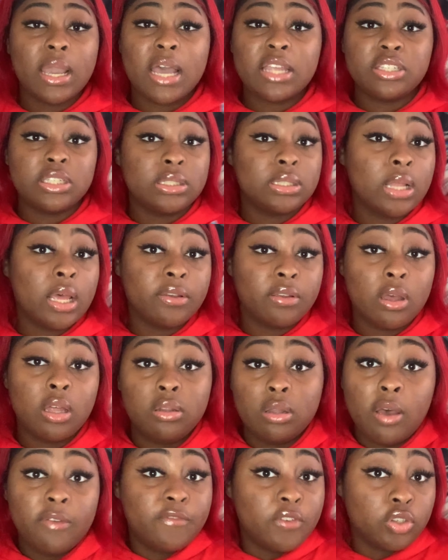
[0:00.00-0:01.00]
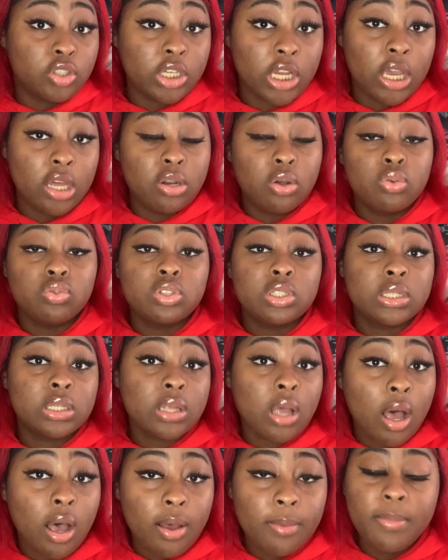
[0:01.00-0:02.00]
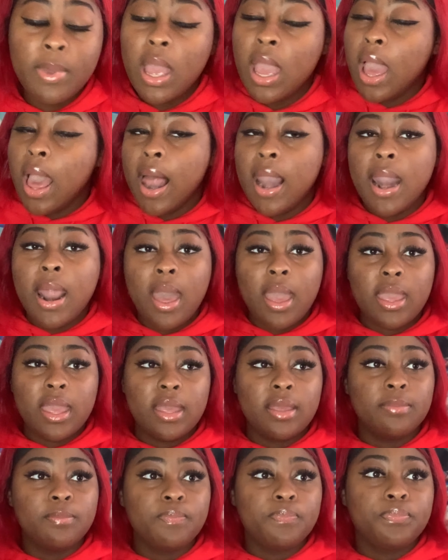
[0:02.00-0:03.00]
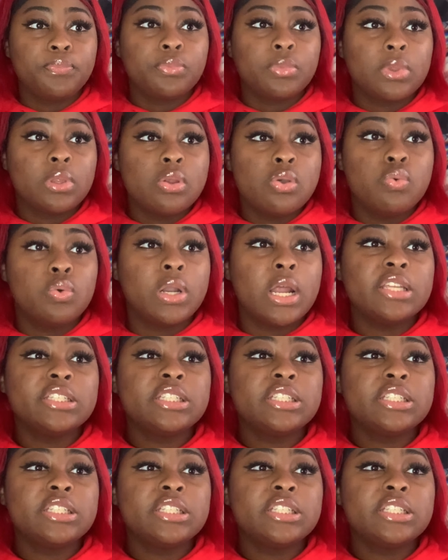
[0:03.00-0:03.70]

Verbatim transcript: I just like, I love your channel, sub. Like, when I